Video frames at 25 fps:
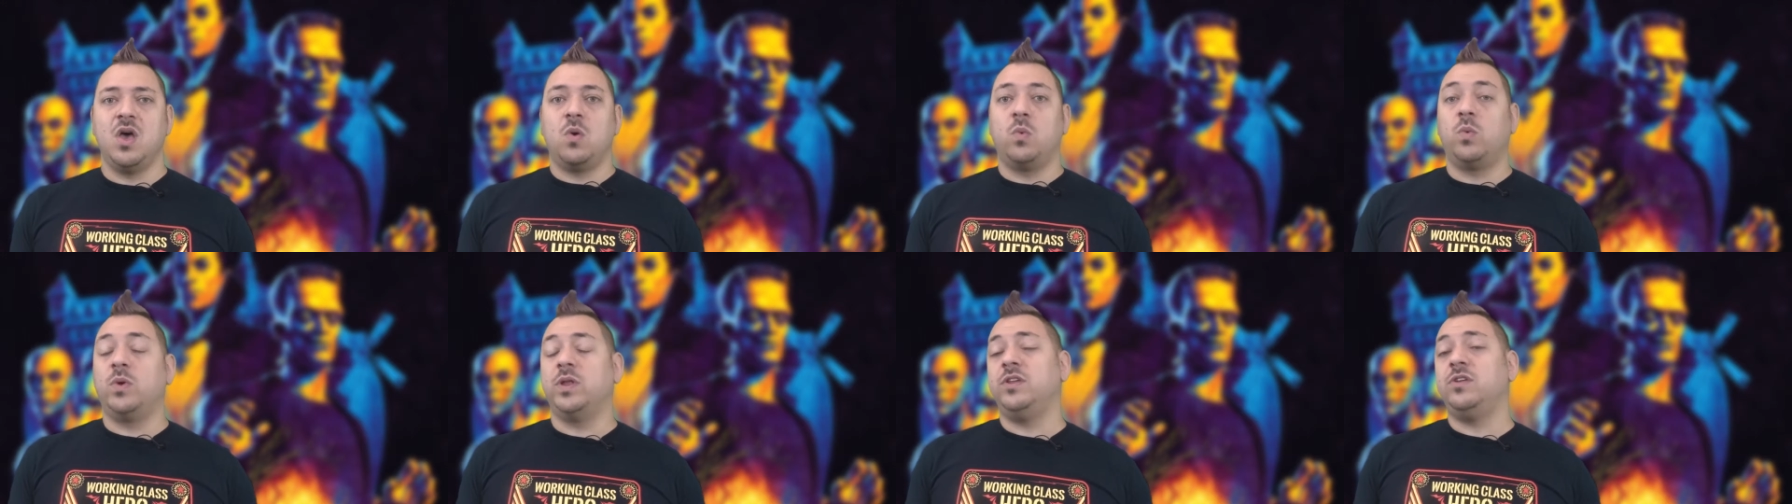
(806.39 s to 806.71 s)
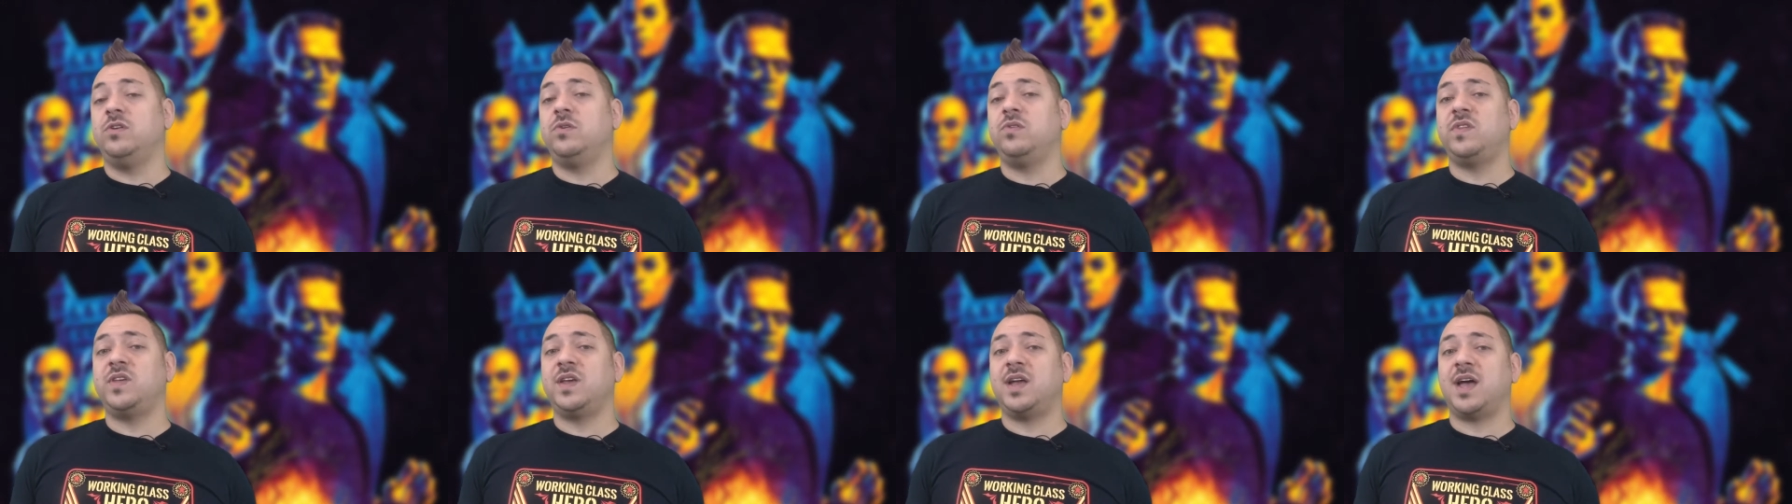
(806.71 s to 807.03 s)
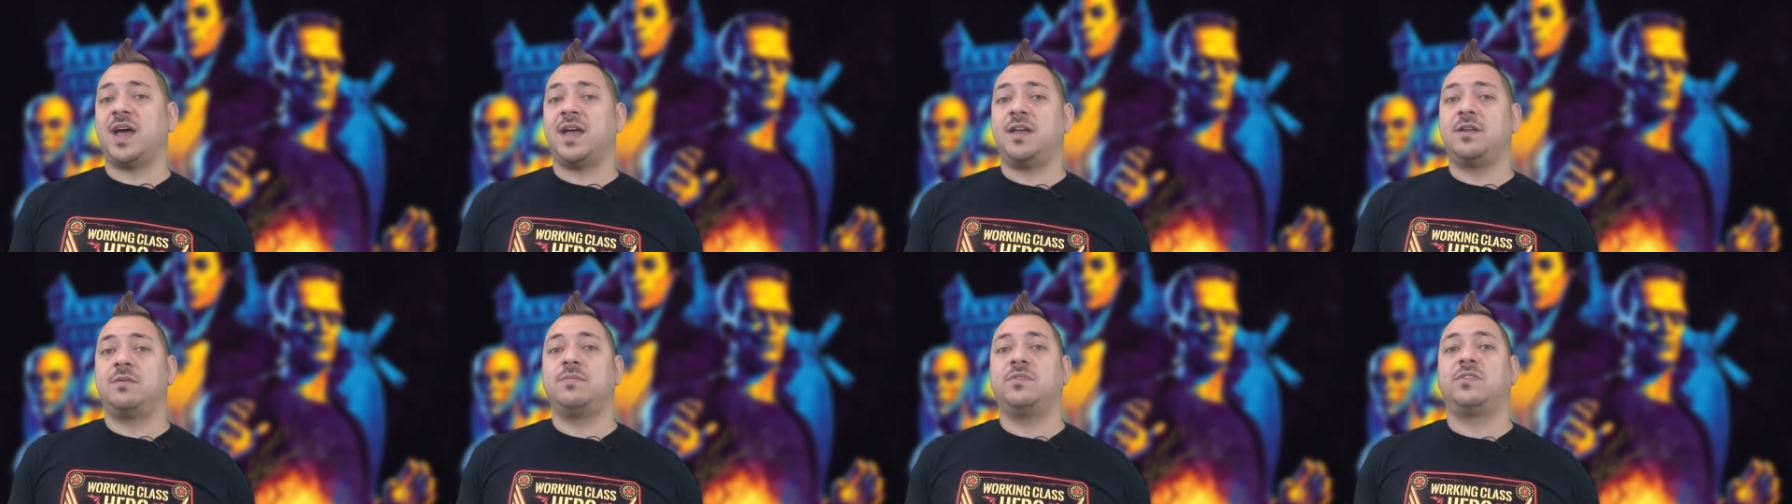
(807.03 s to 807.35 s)
When using
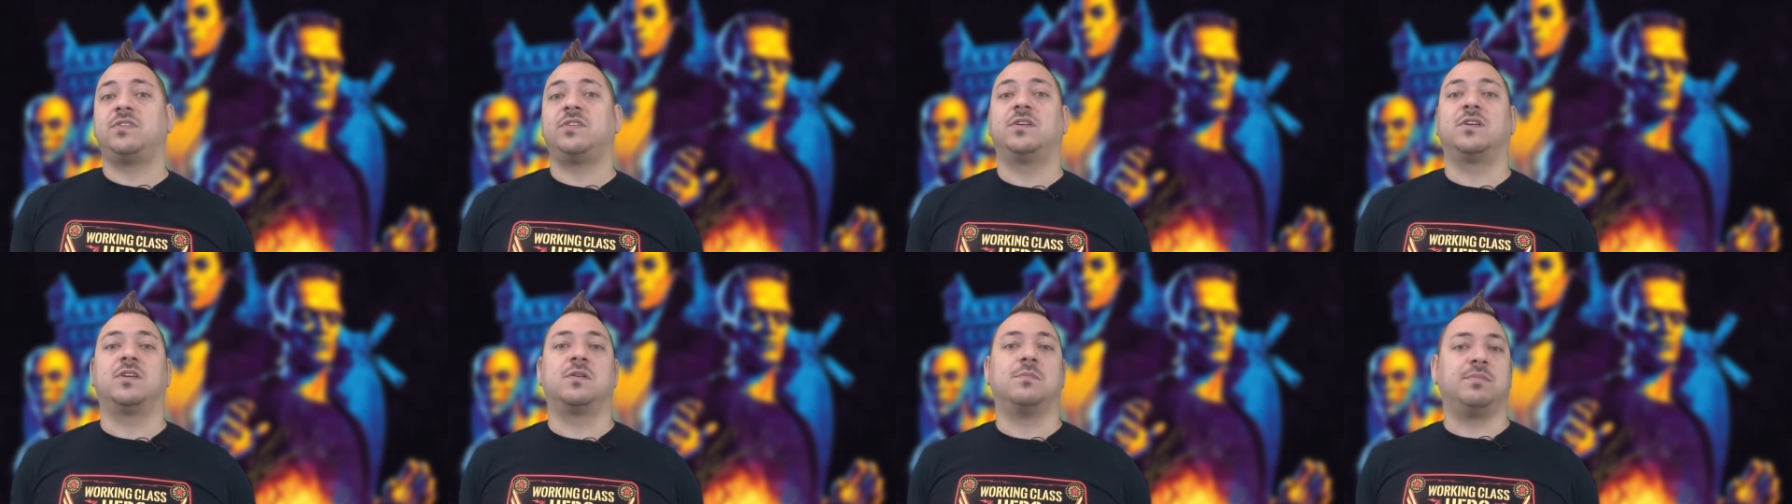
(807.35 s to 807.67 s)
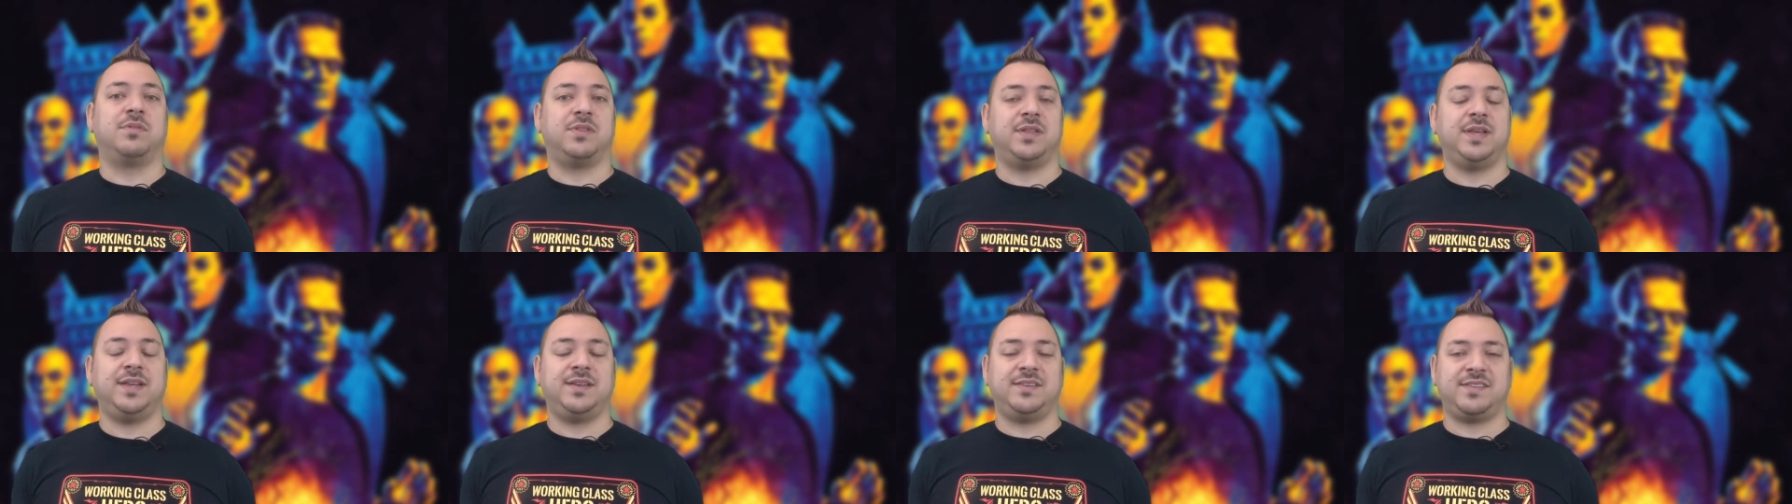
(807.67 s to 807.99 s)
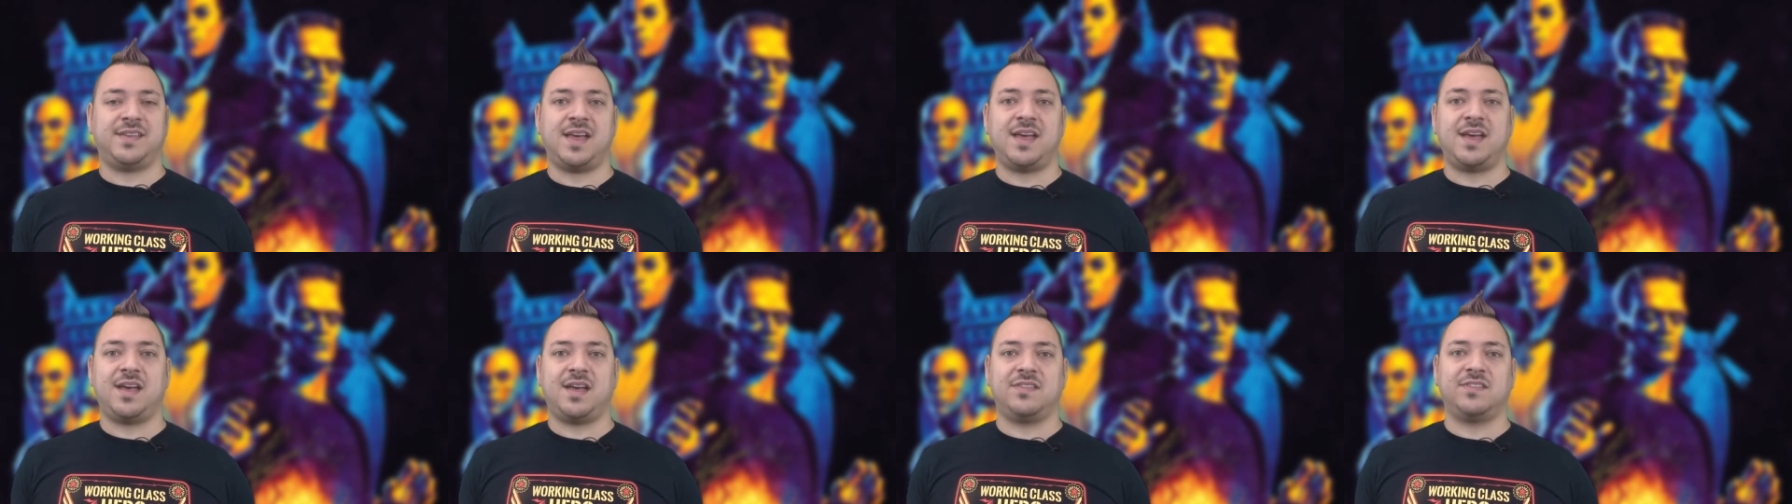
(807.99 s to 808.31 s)
items to complete
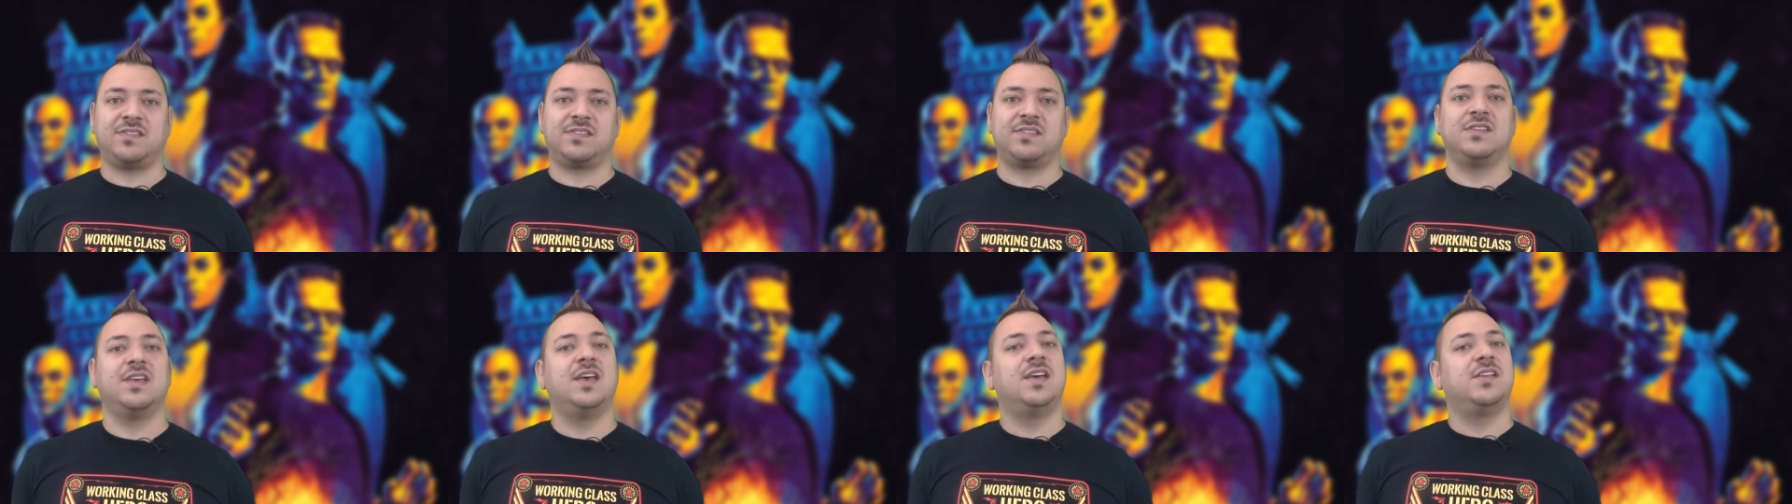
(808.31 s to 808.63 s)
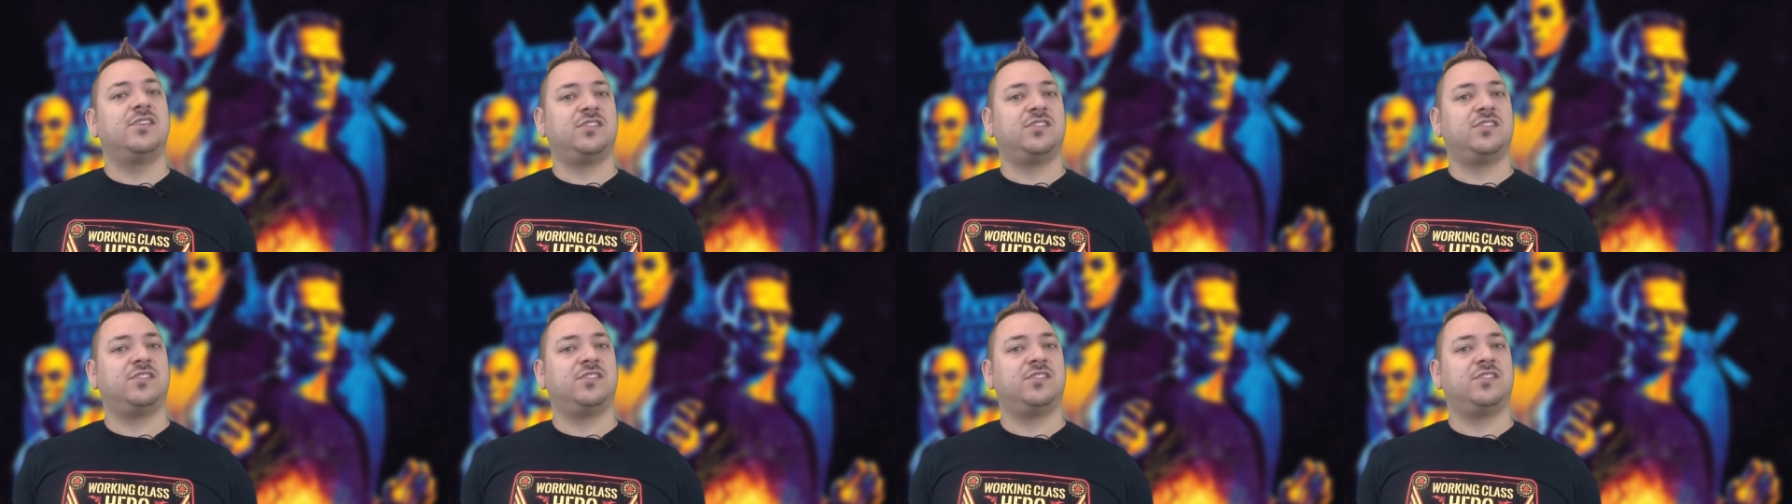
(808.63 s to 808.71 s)
tasks,